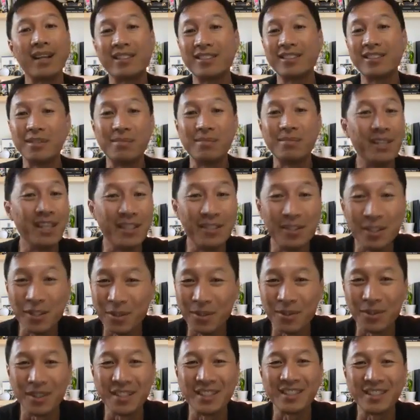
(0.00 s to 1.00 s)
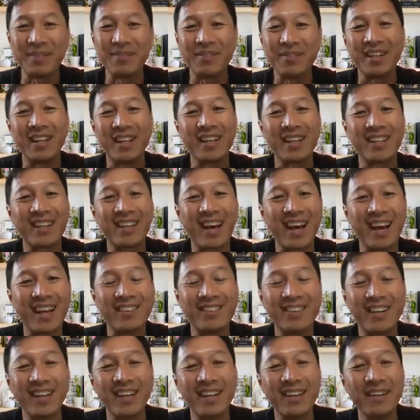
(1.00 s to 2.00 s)
just me and you or something like that,
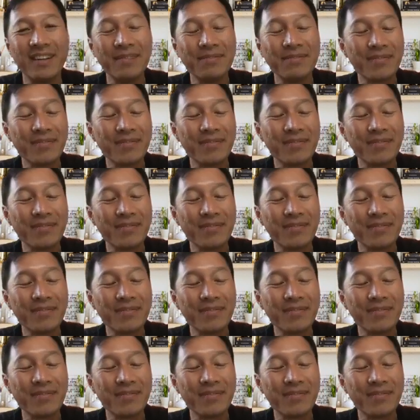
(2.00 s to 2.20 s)
right?